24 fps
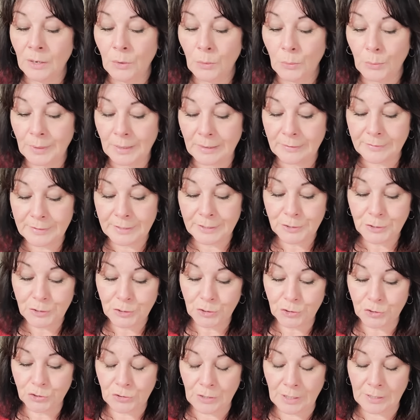Whatever this
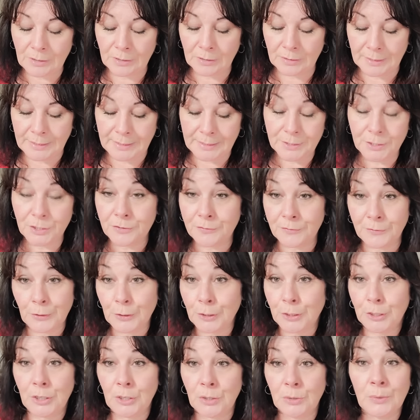struggle is for
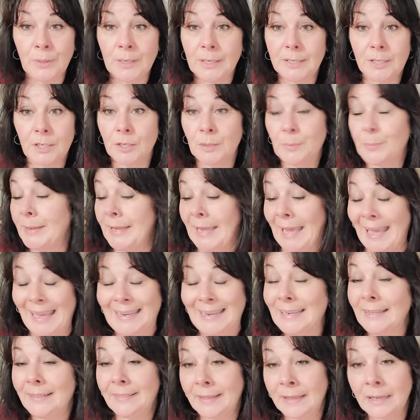you, it could be
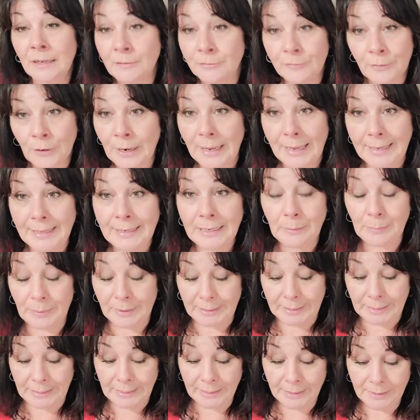anything for
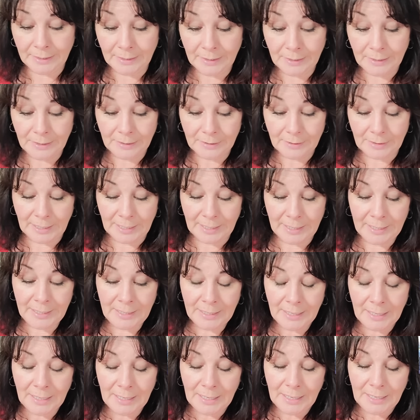anybody,
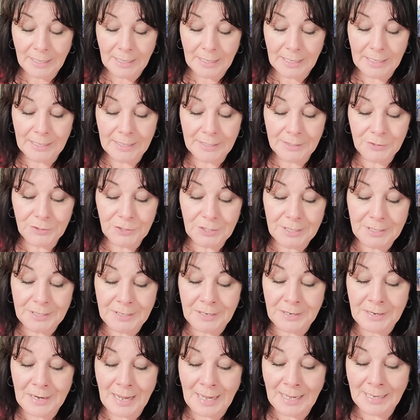okay, is
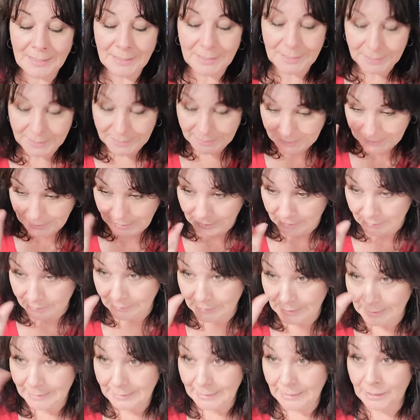not
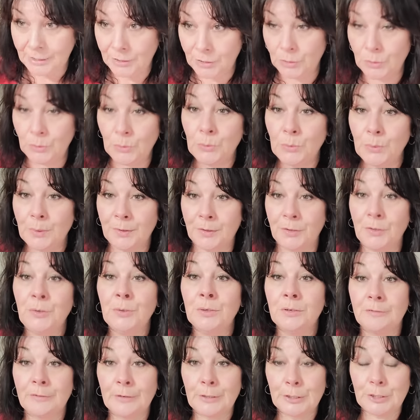aligning you with
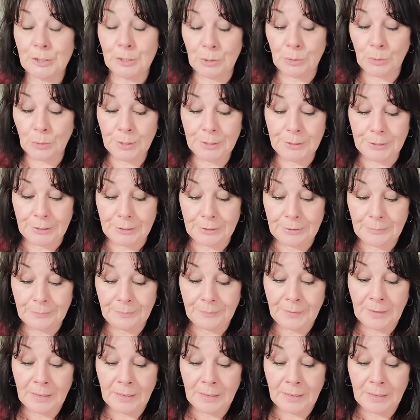universal order.